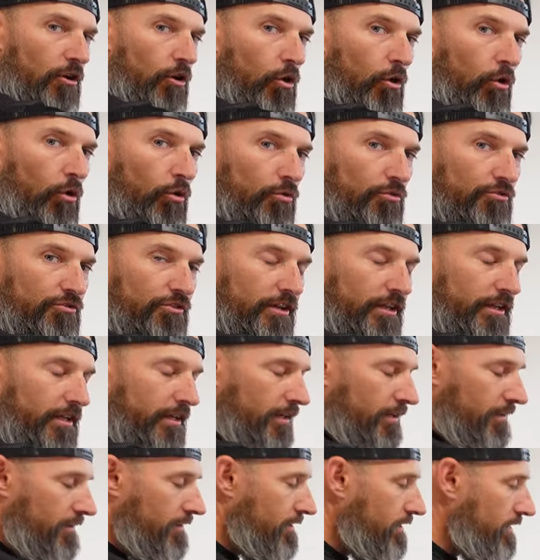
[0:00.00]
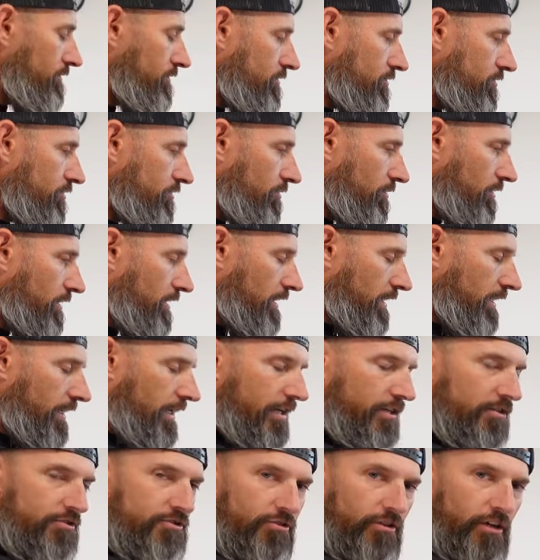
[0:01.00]
holes in it, you, in
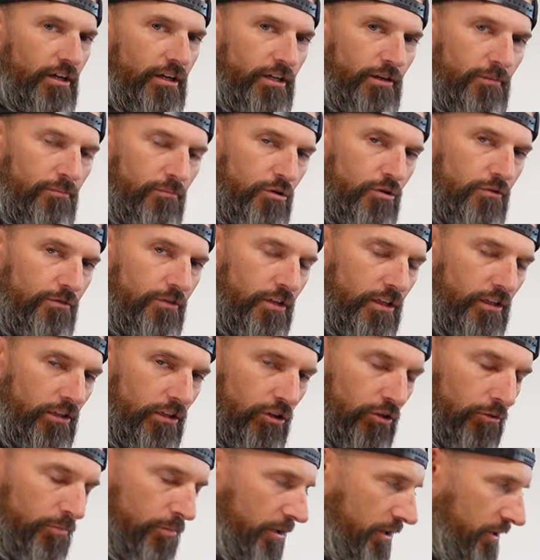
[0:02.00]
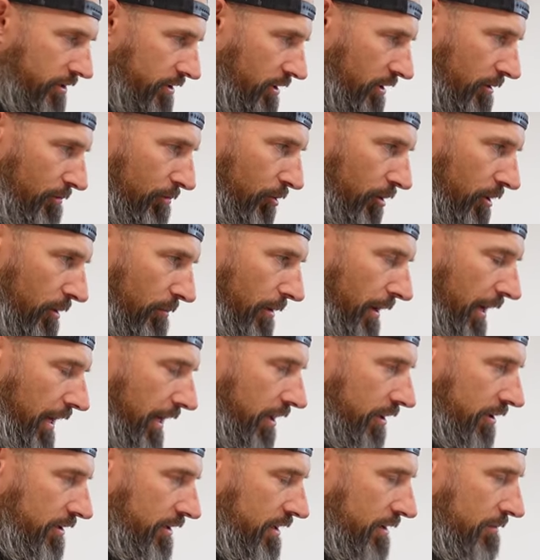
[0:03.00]
case you end up moving a little bit, you can put it
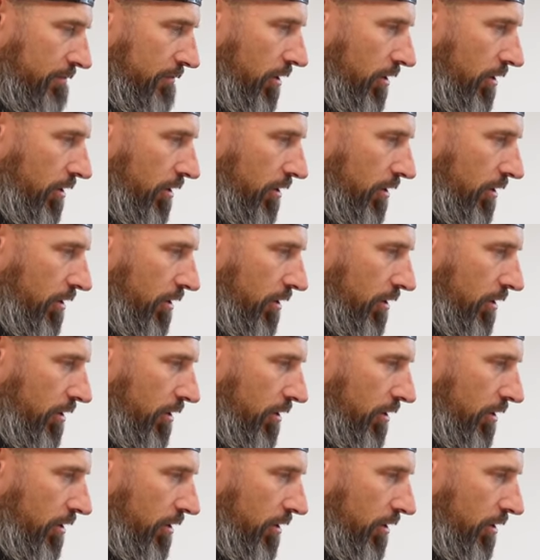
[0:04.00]
back on them